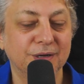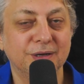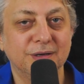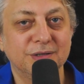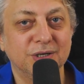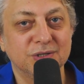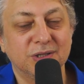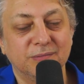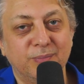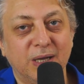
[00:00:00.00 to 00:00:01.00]
change
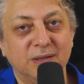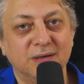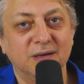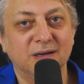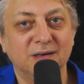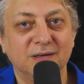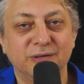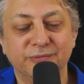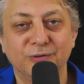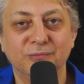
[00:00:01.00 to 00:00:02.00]
the button color
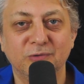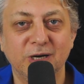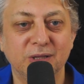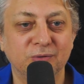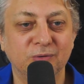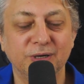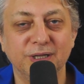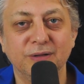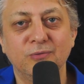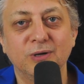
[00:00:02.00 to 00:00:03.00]
from red to
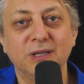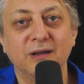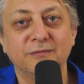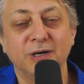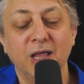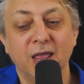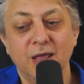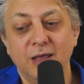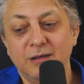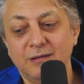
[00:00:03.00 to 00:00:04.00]
green, whatever.
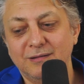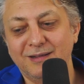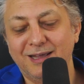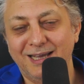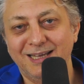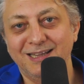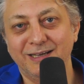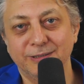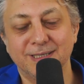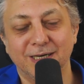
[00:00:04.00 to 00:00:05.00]

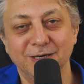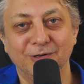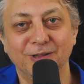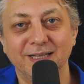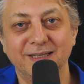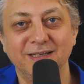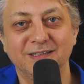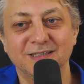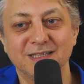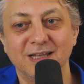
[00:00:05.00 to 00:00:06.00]
Those are not that
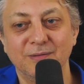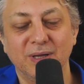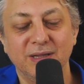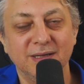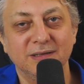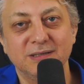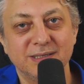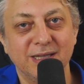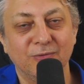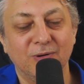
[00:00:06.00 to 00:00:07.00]
interesting, but the
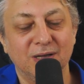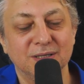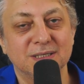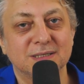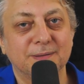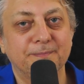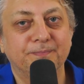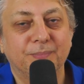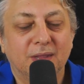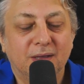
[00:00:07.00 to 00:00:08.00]
interesting ones
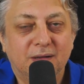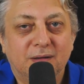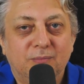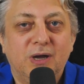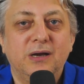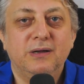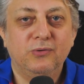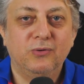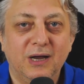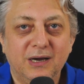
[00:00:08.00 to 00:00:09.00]
might
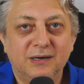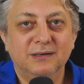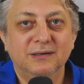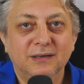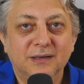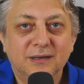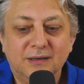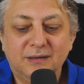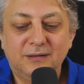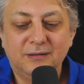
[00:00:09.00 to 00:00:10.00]
require
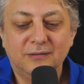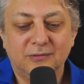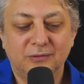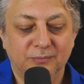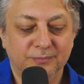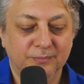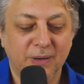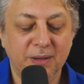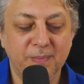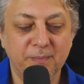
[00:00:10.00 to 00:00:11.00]
or
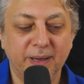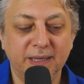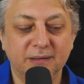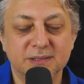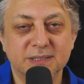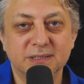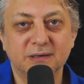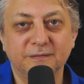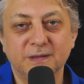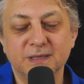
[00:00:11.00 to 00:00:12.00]
might be better
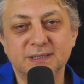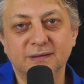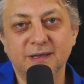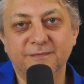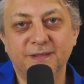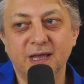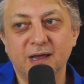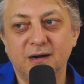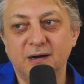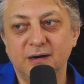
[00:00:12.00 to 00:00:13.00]
served is if they
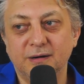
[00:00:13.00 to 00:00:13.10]
are